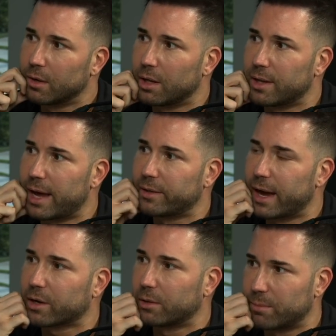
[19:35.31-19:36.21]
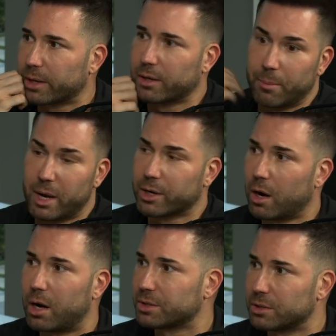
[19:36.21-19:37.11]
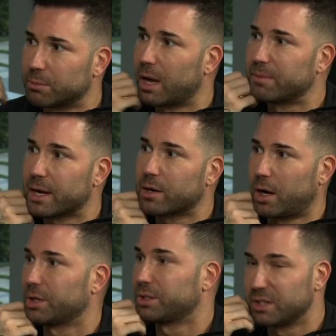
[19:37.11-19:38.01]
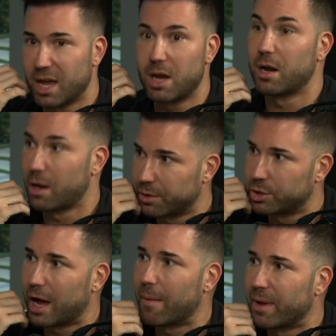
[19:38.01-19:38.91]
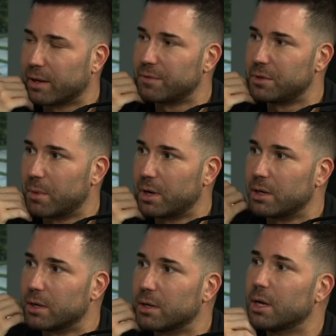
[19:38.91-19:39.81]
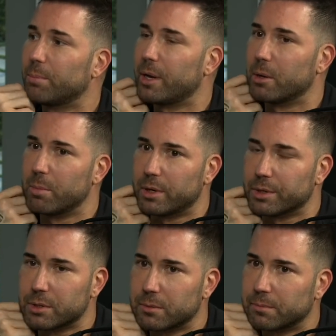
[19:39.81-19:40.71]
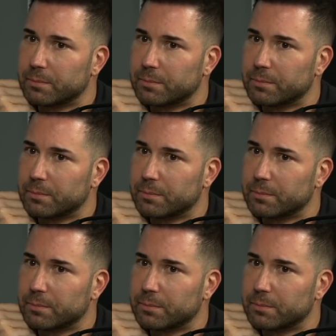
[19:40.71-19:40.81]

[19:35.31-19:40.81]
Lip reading: And that might come at a cost. Sometimes that cost is getting another job that gives you money to pay your bills.